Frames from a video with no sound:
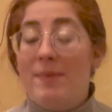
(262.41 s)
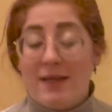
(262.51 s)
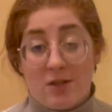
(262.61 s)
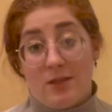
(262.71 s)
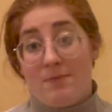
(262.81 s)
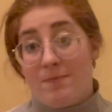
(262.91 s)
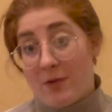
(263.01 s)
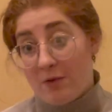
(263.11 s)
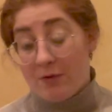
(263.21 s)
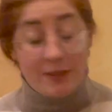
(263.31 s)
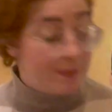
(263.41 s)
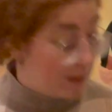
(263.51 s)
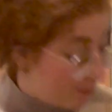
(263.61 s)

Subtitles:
pages. First big